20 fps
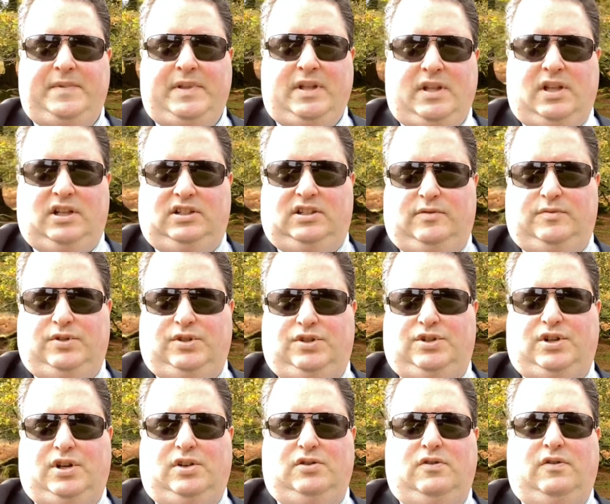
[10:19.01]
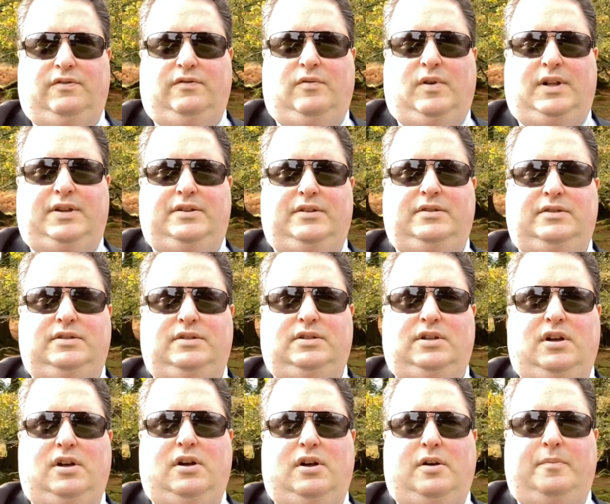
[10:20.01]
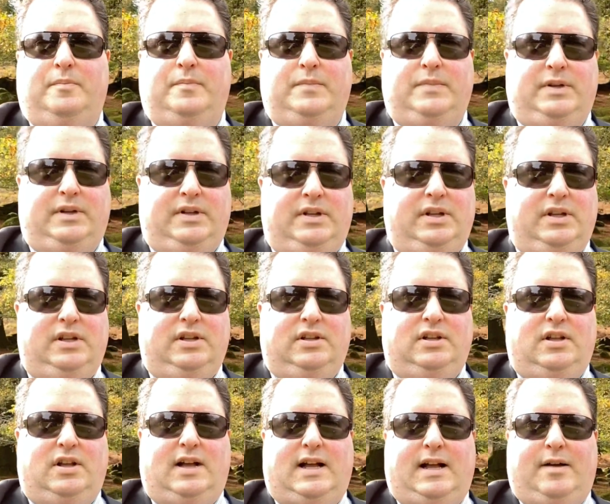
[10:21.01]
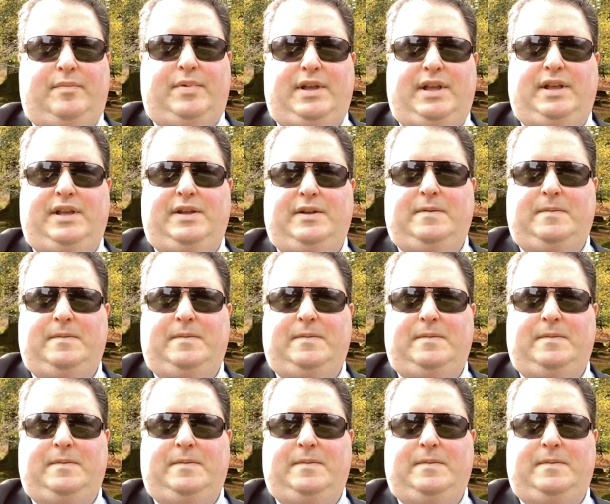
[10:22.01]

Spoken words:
And I'm just showing off one app here,